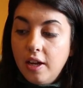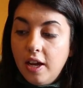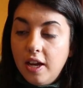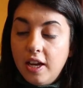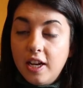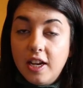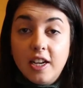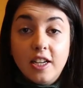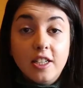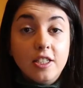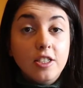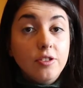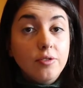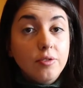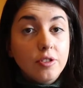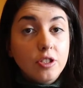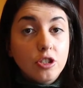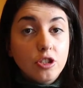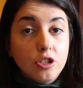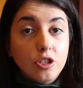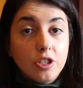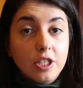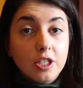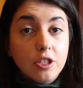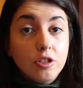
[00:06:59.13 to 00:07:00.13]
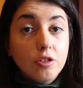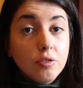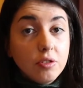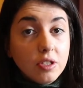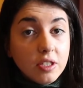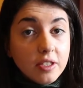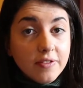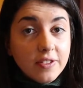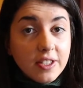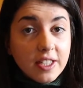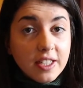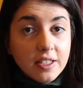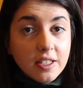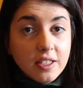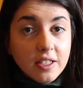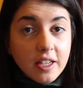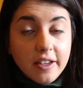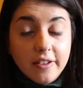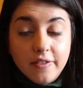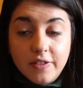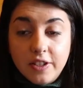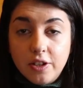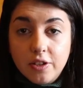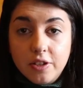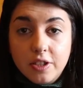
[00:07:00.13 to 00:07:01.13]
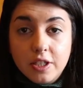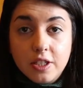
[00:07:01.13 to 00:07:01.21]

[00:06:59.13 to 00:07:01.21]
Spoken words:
to ensure inclusiveness of your